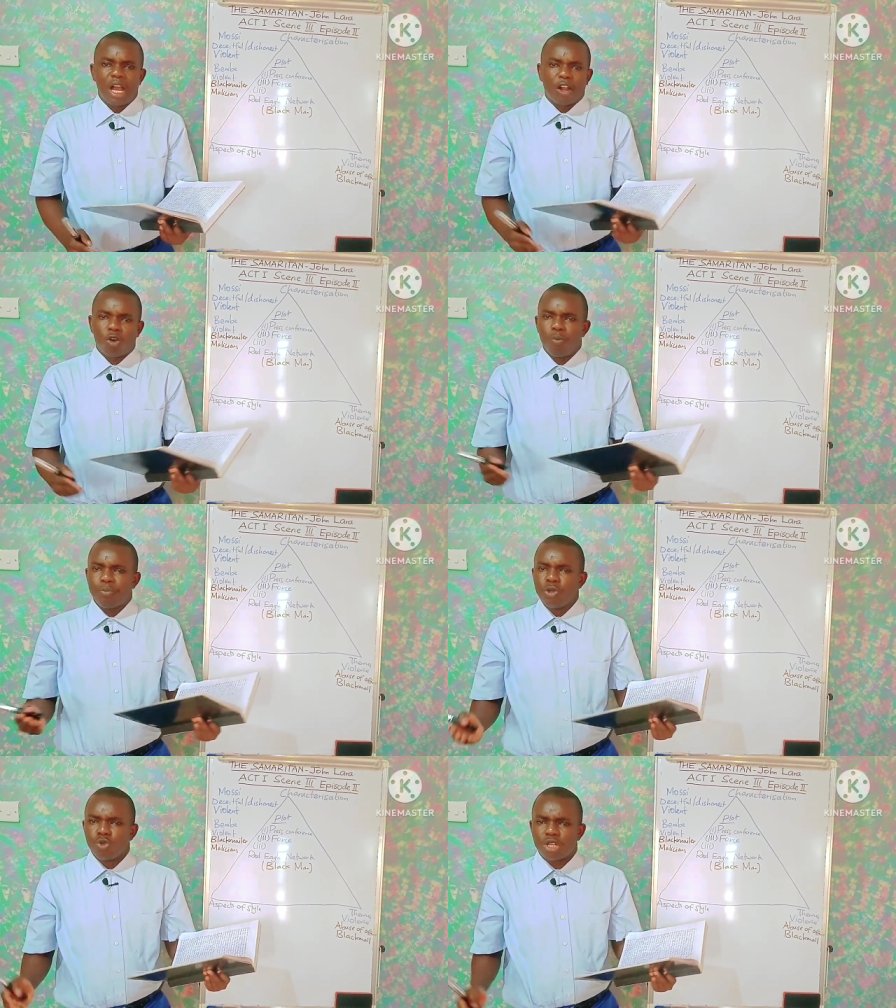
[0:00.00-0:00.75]
a
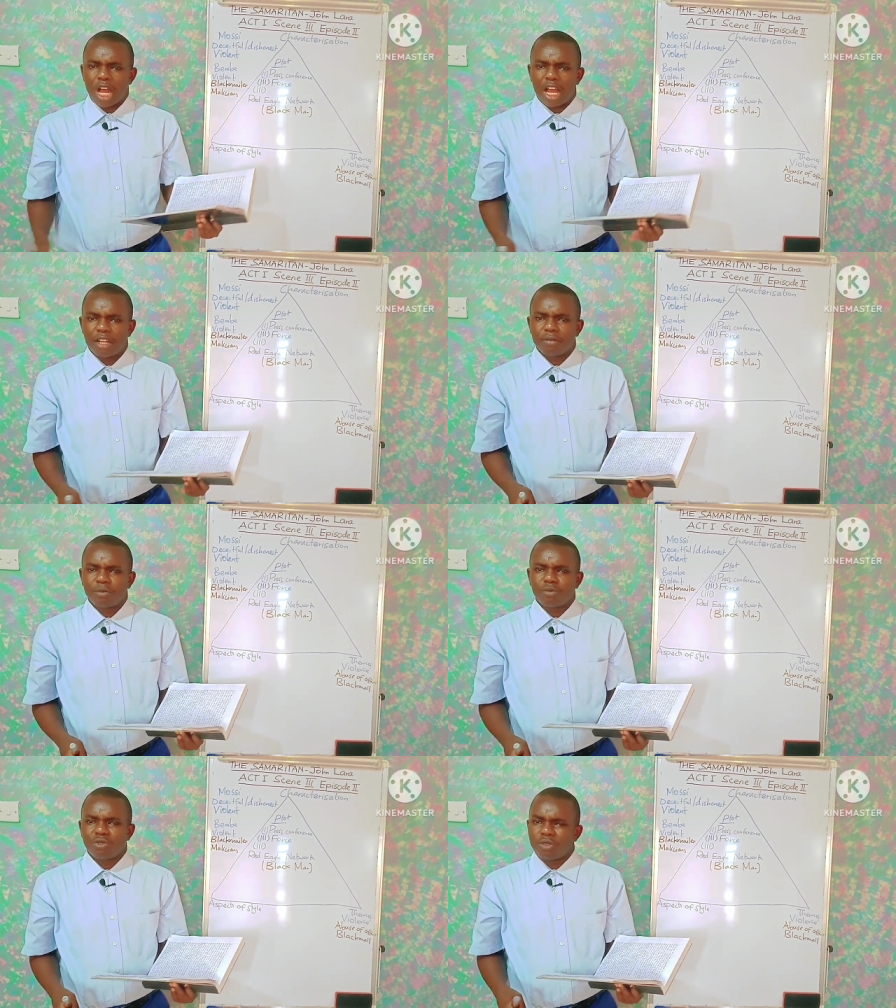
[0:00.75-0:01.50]
computer,
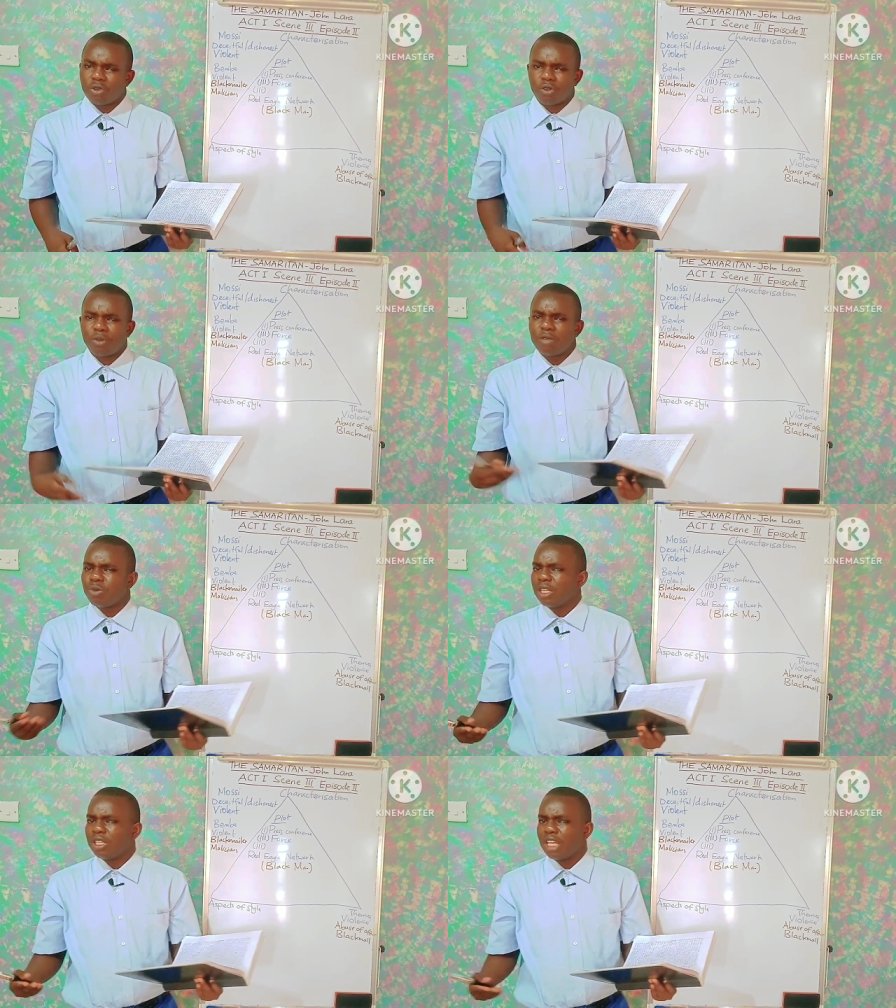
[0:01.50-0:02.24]
or
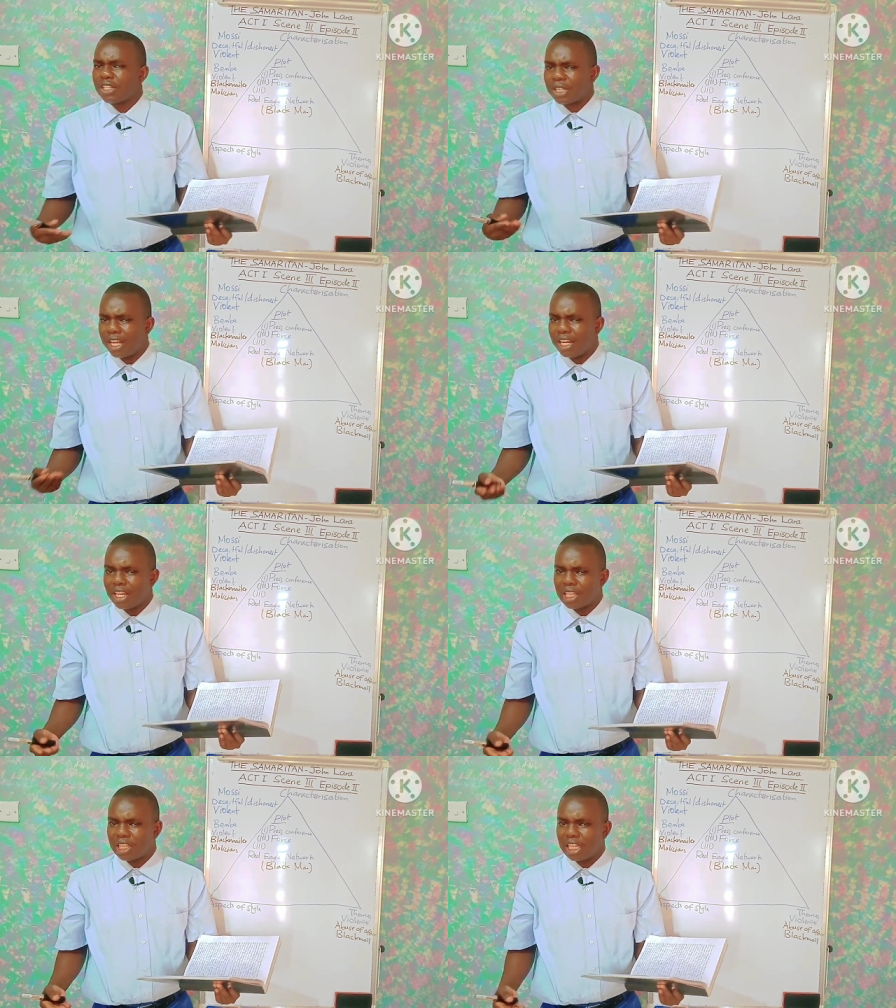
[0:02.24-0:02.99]
maybe just any
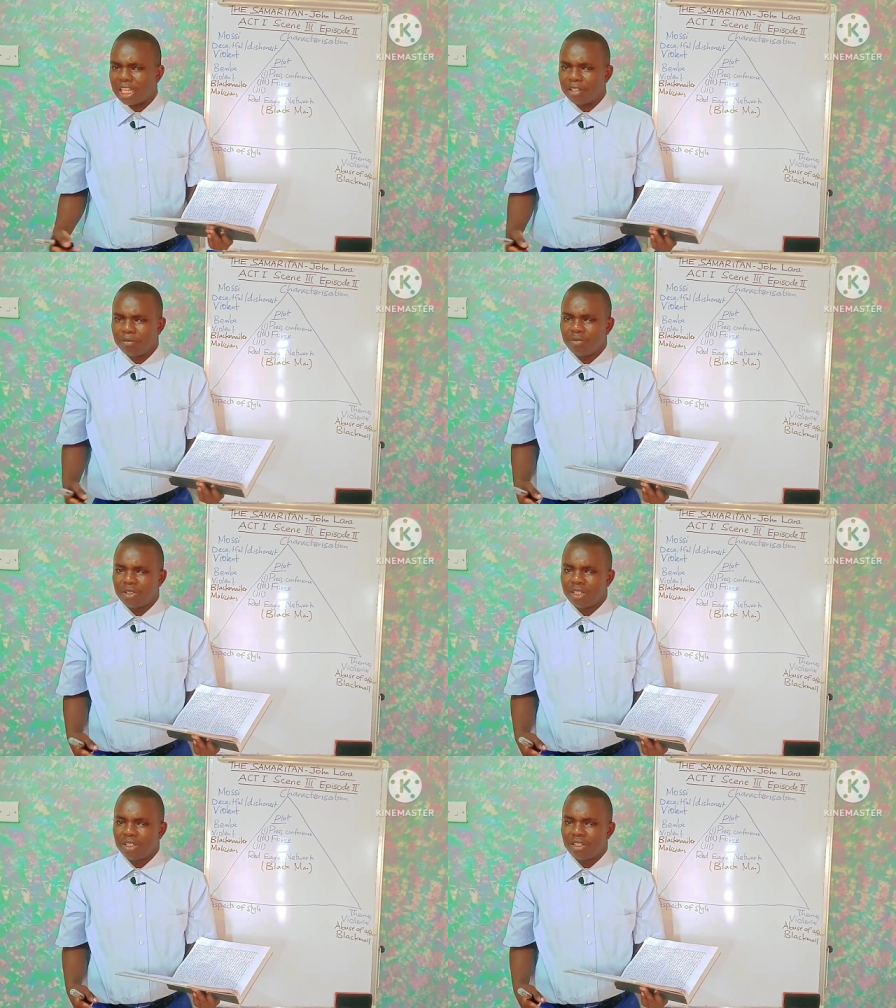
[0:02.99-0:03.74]
other thing.
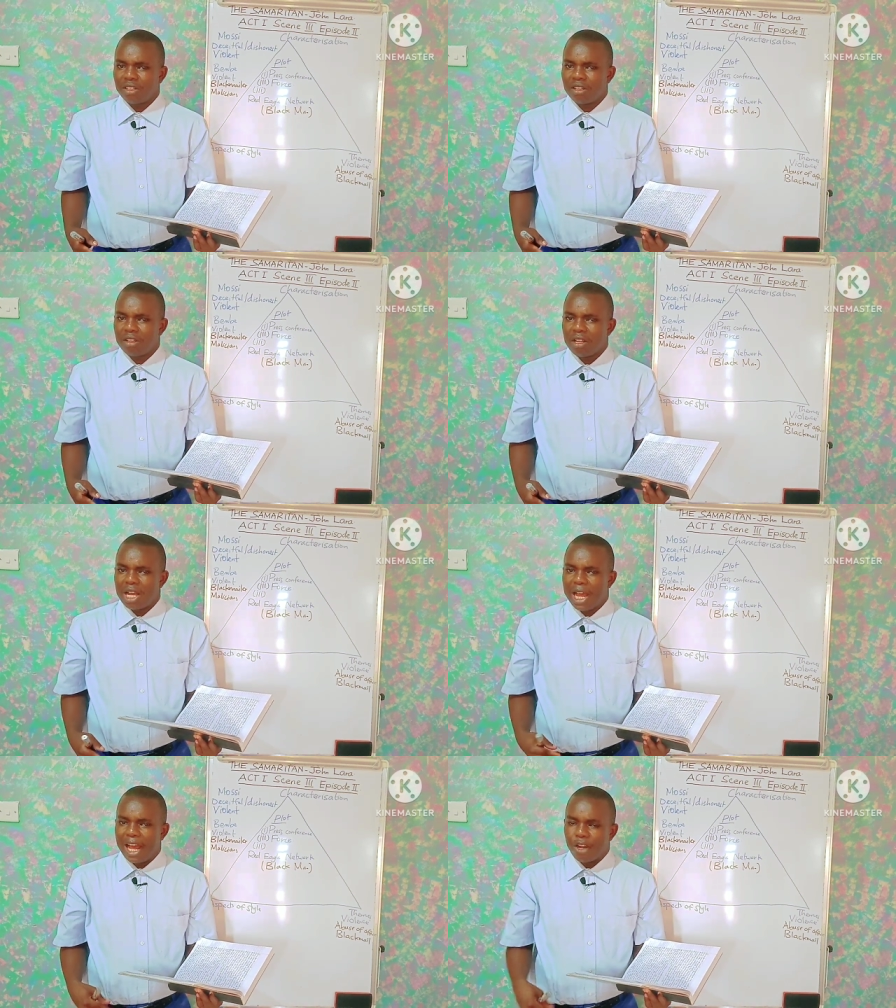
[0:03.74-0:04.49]

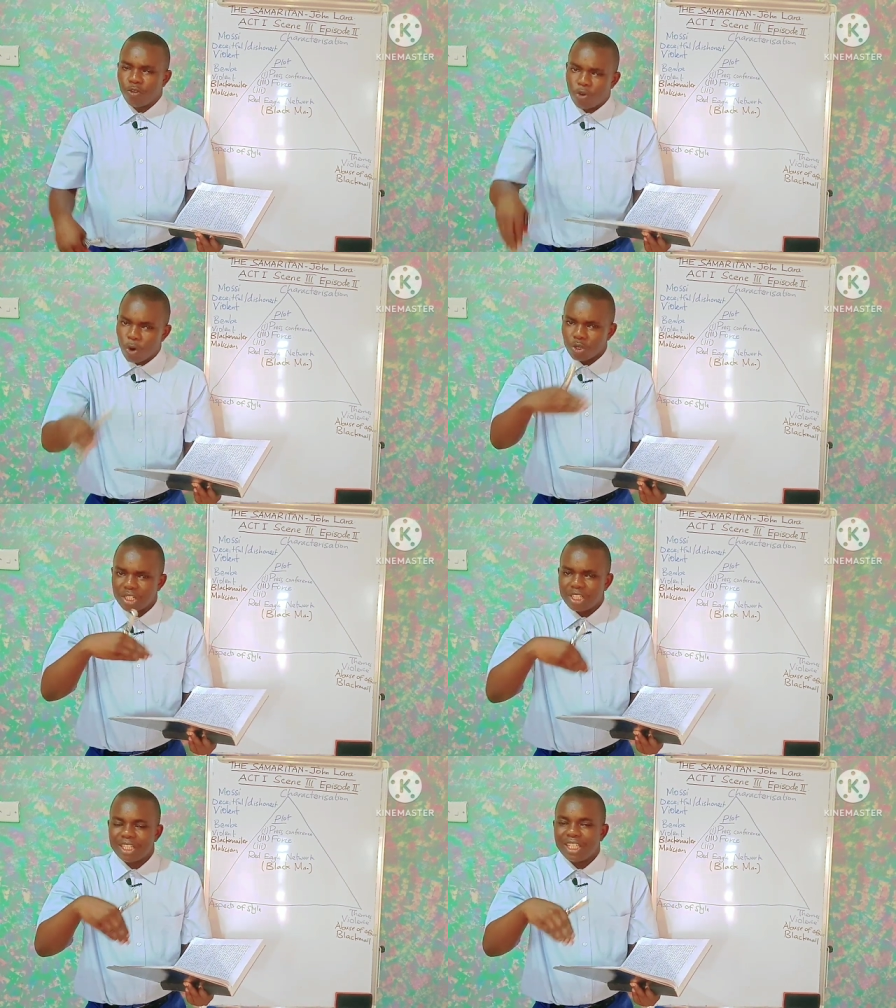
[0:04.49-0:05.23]
And of
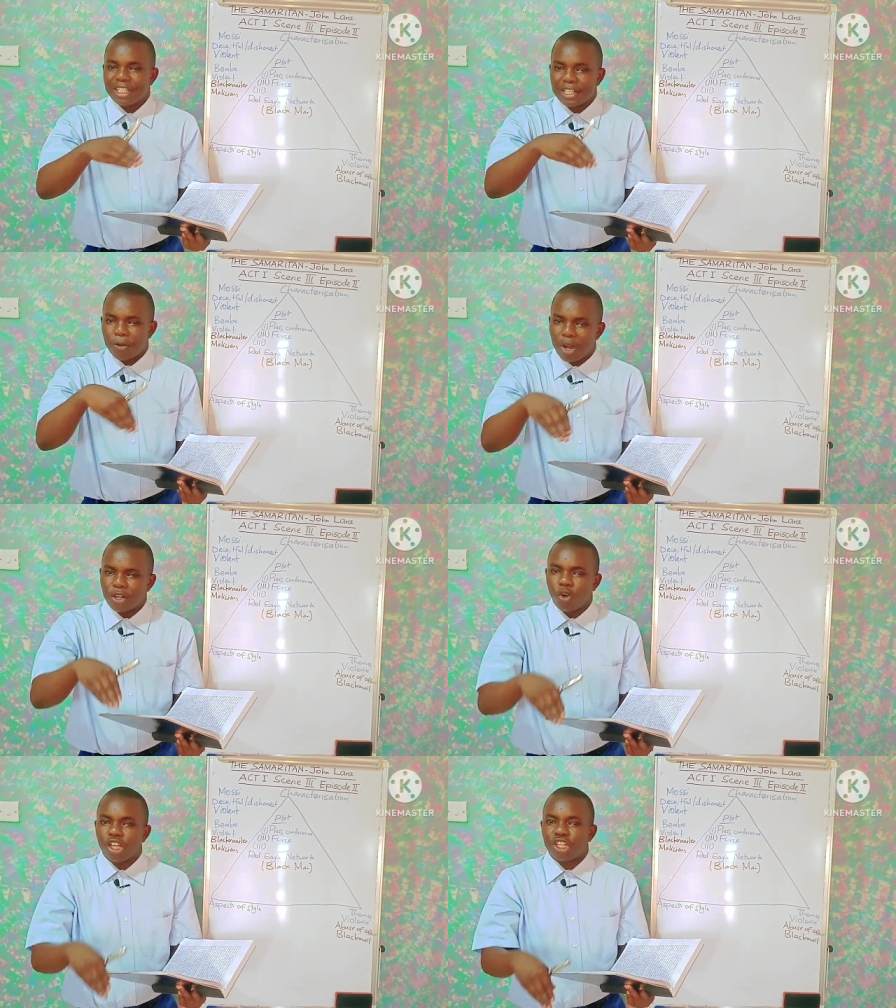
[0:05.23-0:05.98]
course, is the
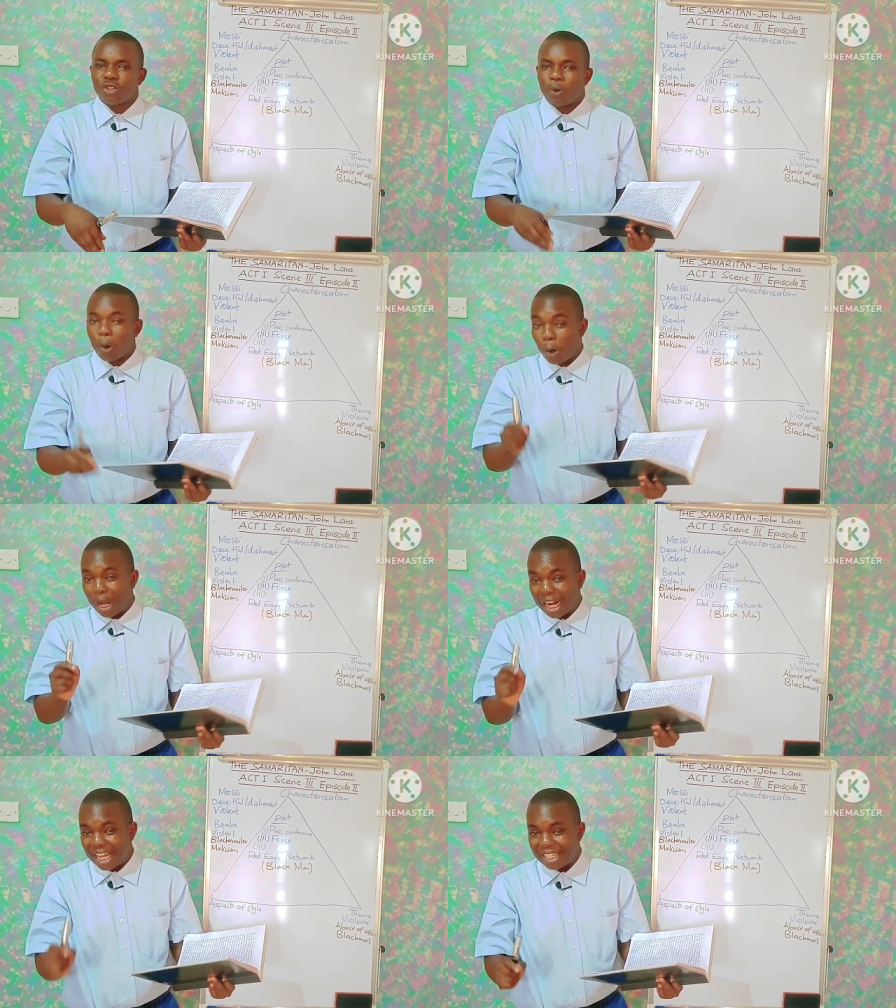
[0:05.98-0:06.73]
one going to
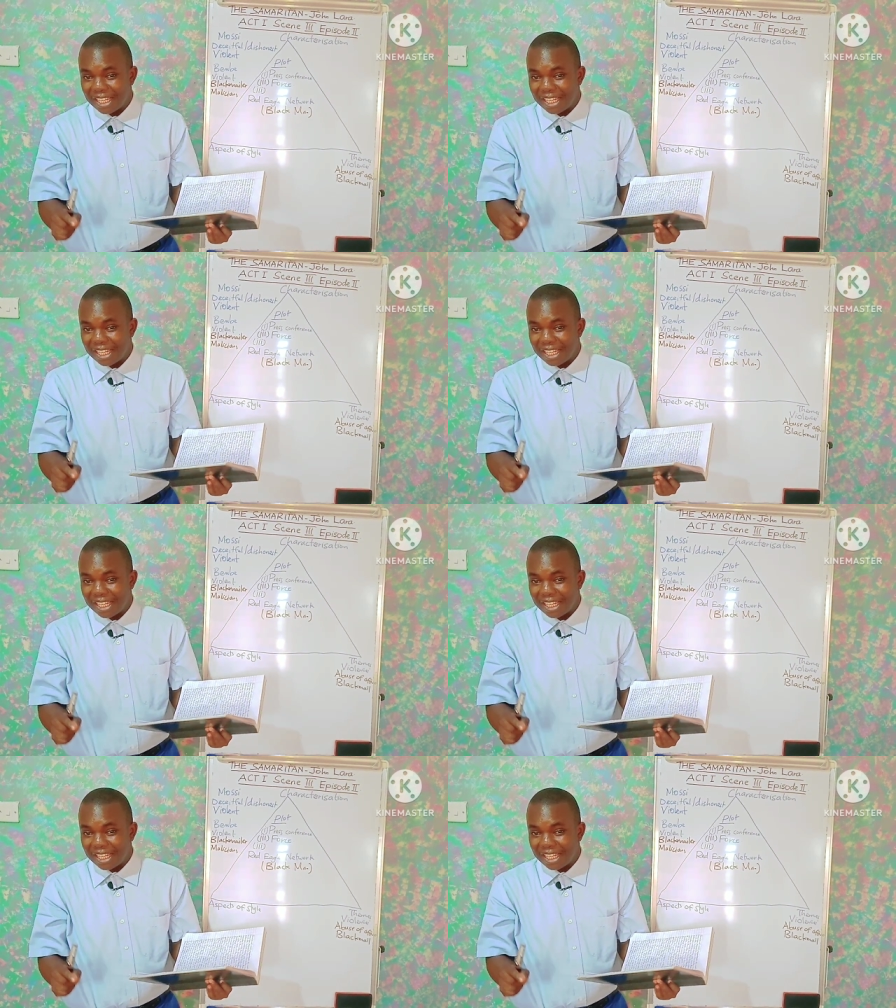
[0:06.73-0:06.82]
organize